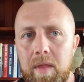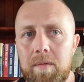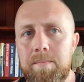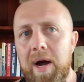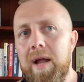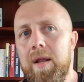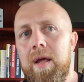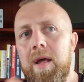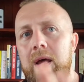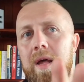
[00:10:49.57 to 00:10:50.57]
but
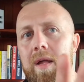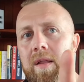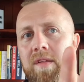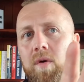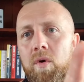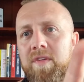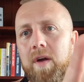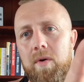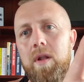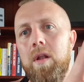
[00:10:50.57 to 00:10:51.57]
there's
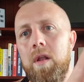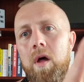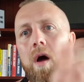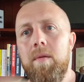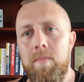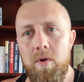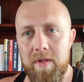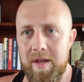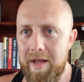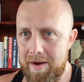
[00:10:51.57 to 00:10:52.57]
also a lot more
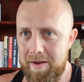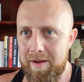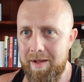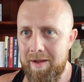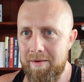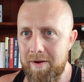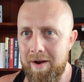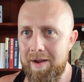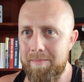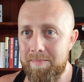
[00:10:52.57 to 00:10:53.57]
than that in there,
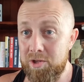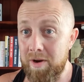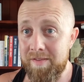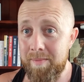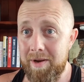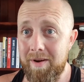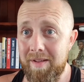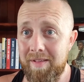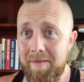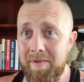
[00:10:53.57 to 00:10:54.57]
right? Trust me,
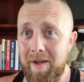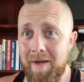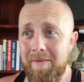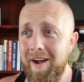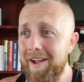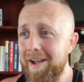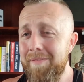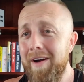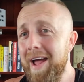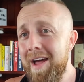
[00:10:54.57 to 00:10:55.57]
guys. Have
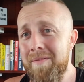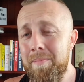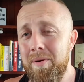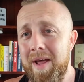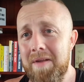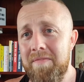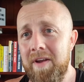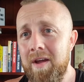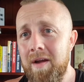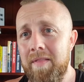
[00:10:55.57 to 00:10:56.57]
I ever put out a
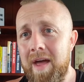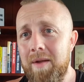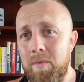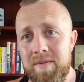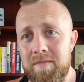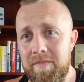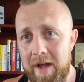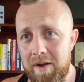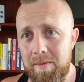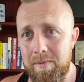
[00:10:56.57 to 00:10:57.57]
video that wasn't
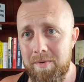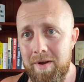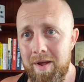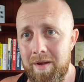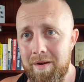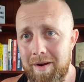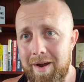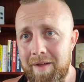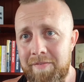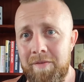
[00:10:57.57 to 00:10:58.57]
valuable?
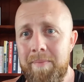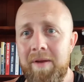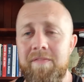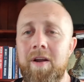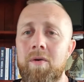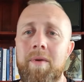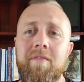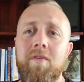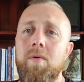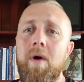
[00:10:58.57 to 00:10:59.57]
Right? If you've been following me
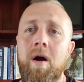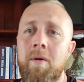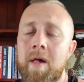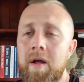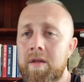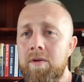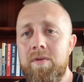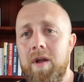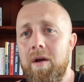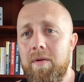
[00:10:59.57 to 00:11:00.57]
for a while, you would
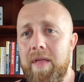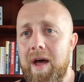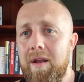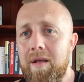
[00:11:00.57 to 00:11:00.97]
know that